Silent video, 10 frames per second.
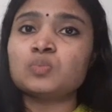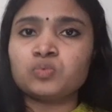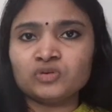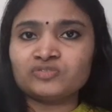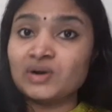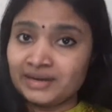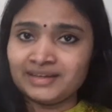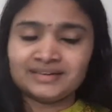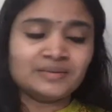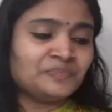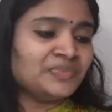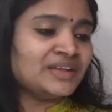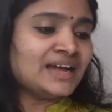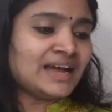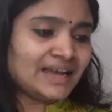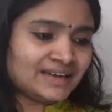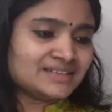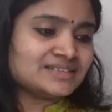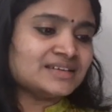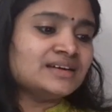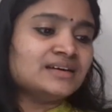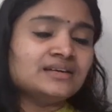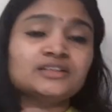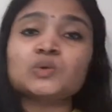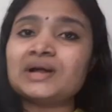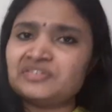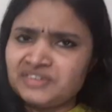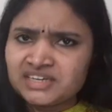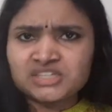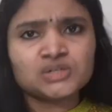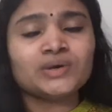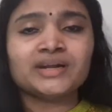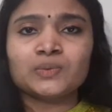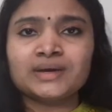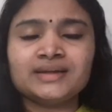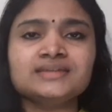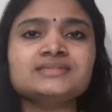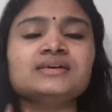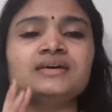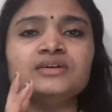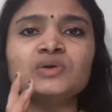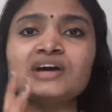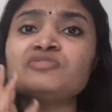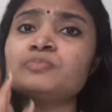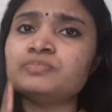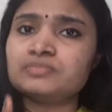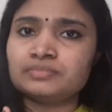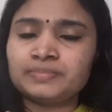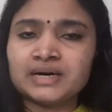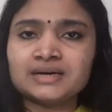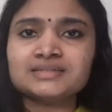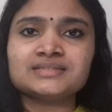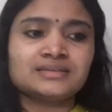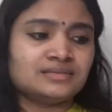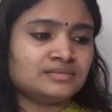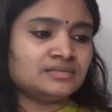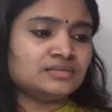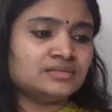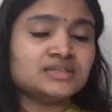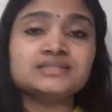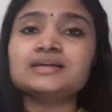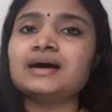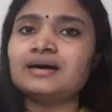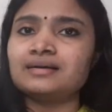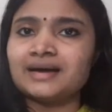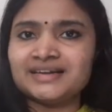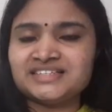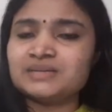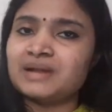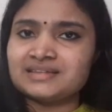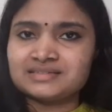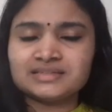for 1 year, and the qualification you are requiring is you have passed this ITI branches.